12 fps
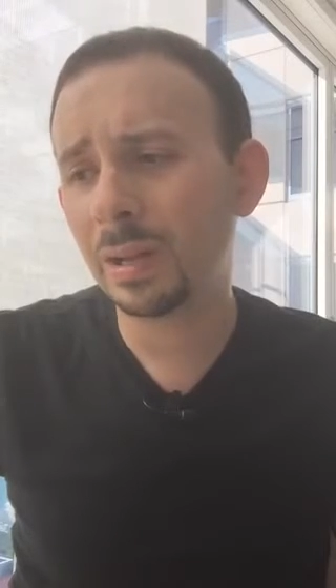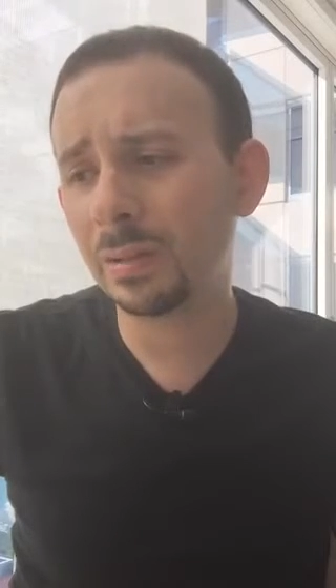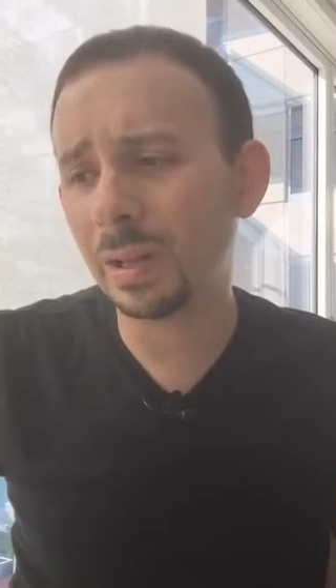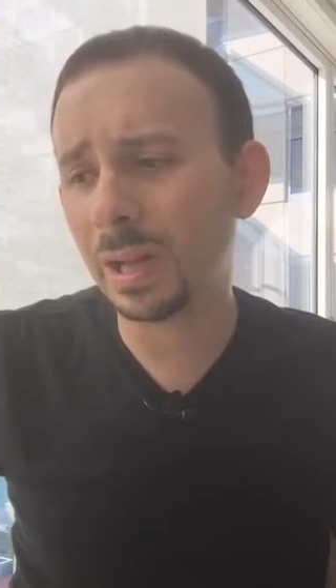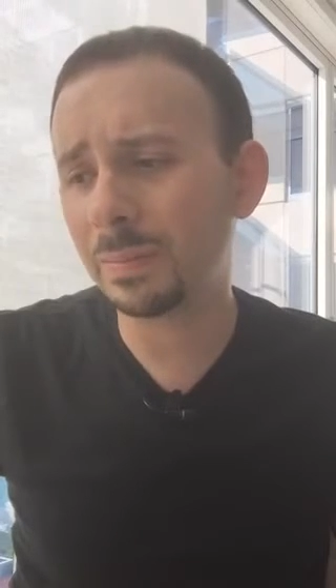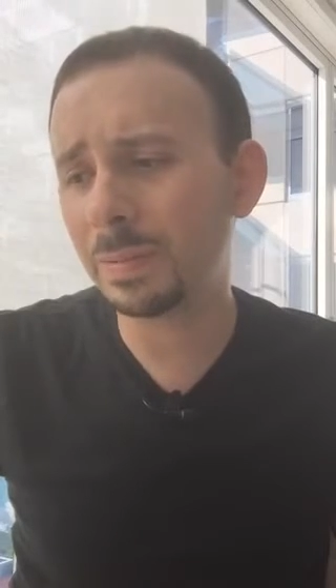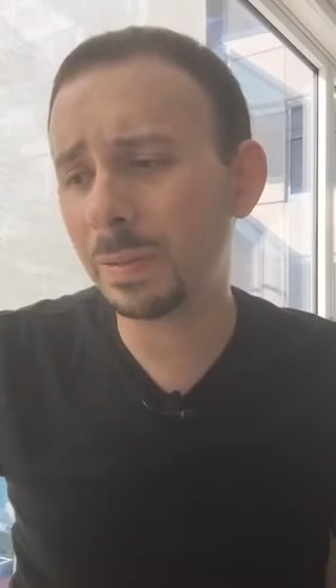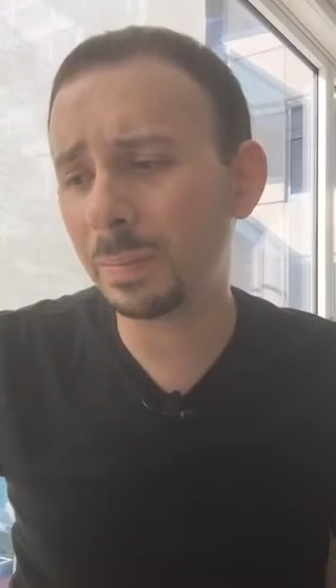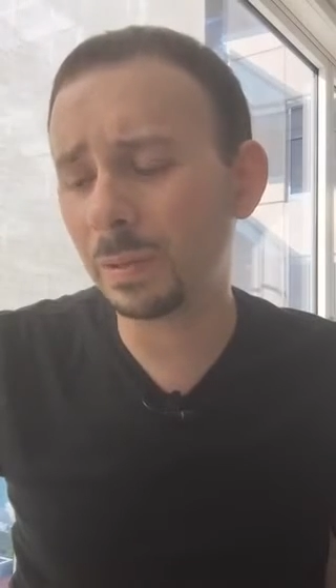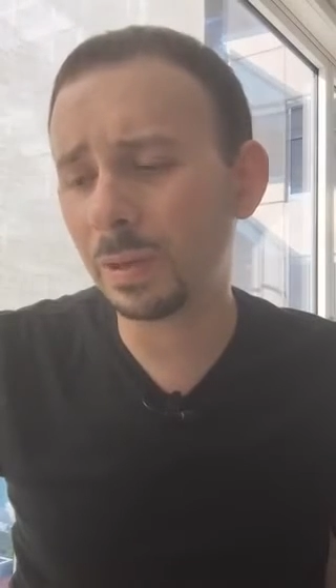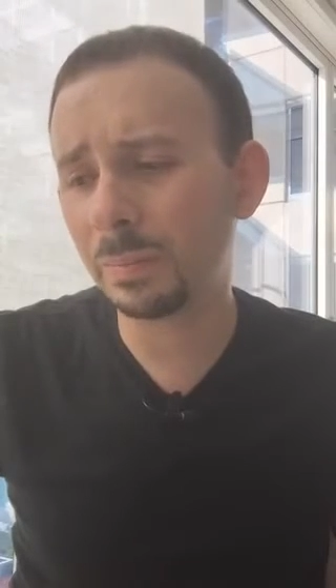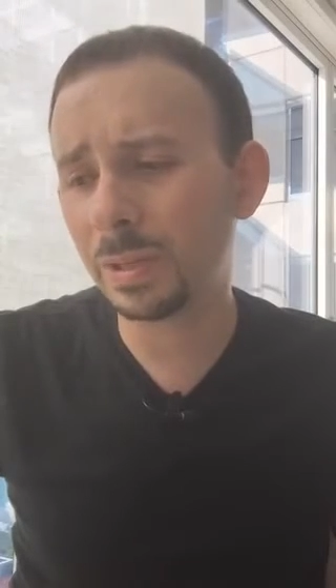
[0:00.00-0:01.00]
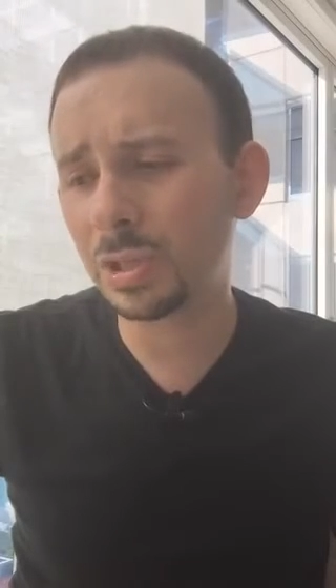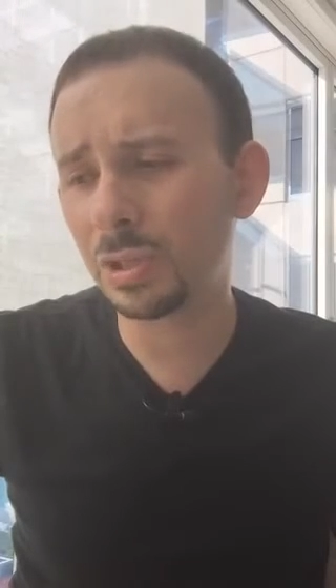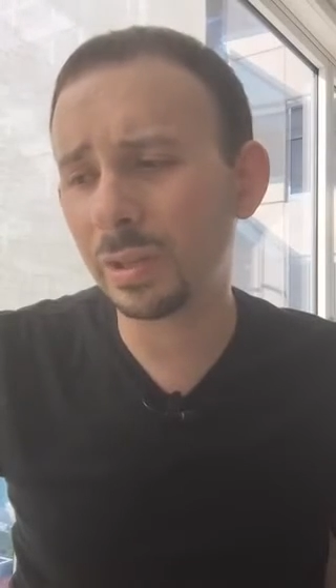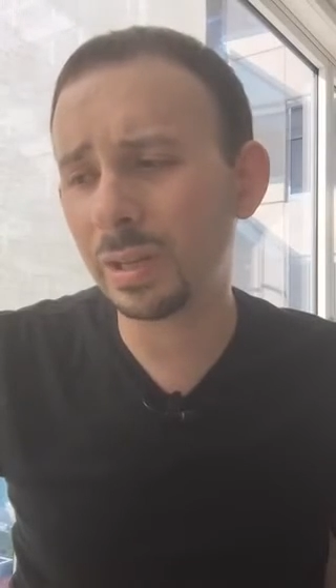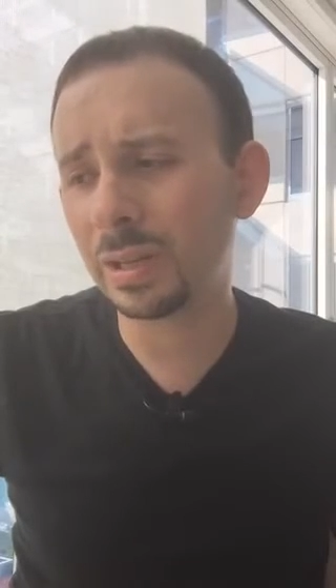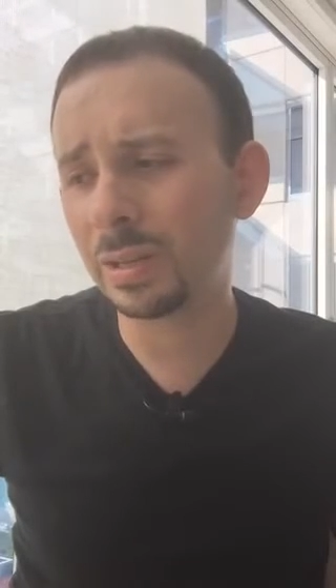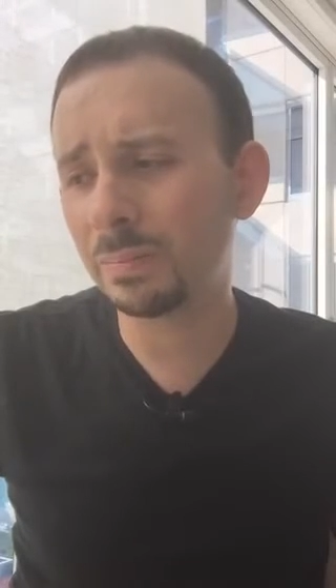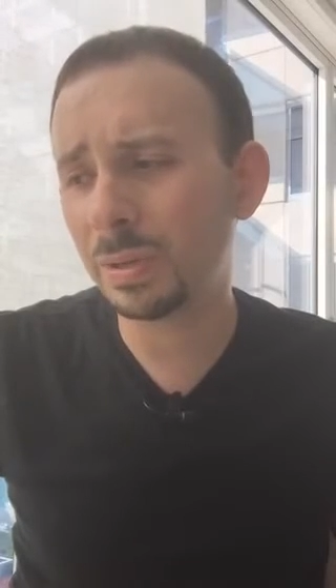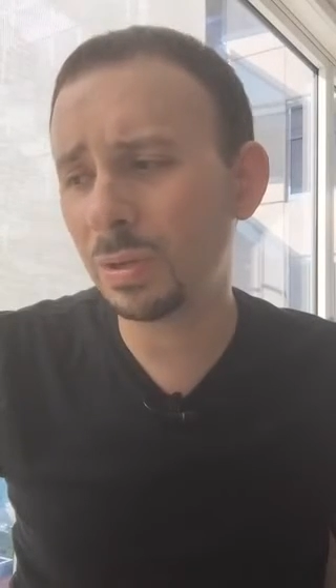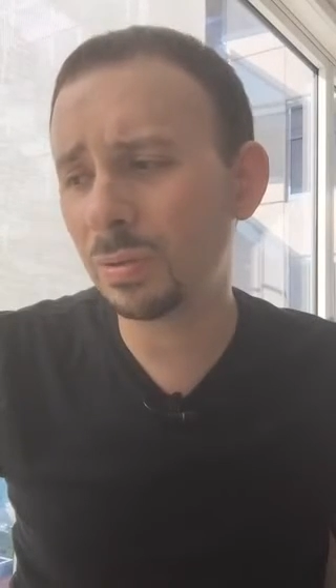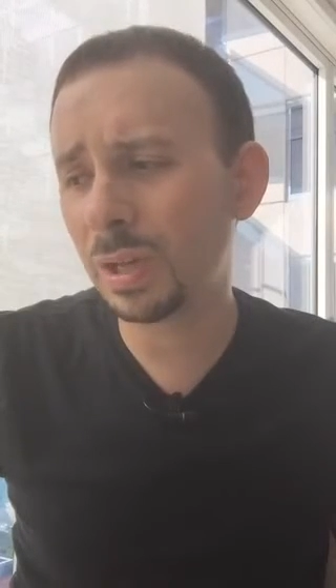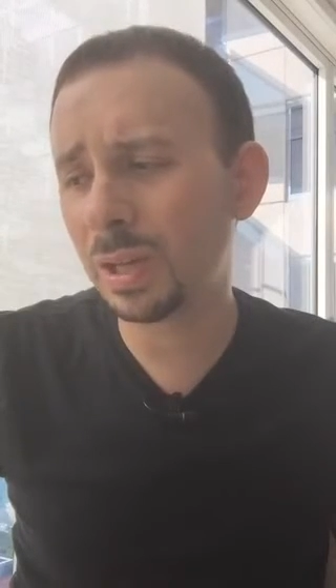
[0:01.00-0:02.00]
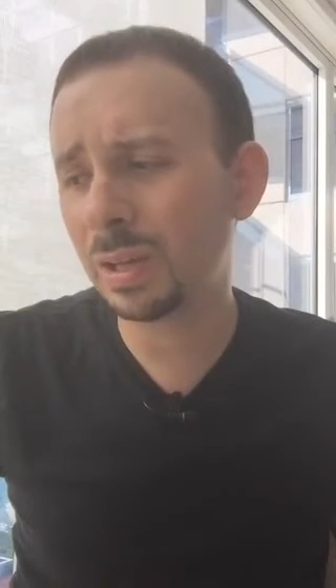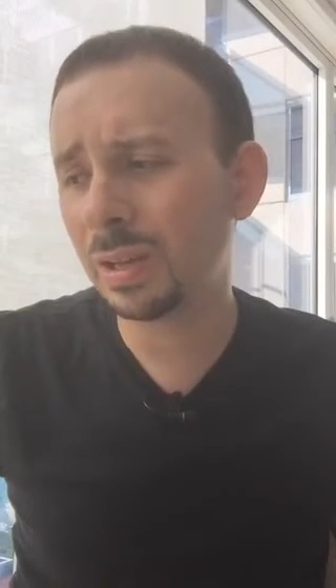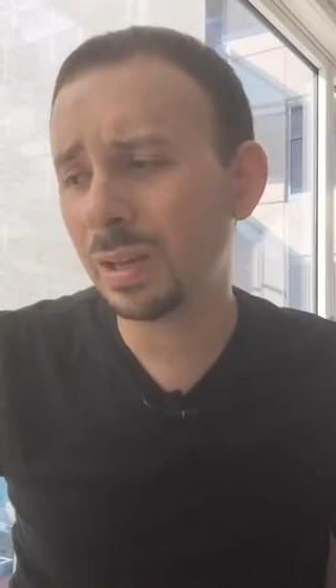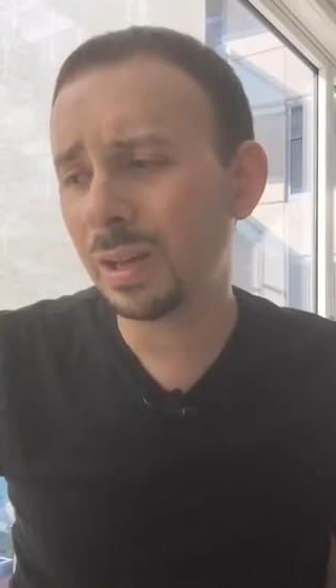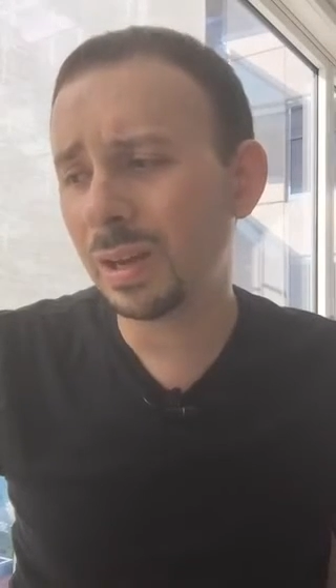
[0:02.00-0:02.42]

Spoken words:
a lot of people capitulating and puking.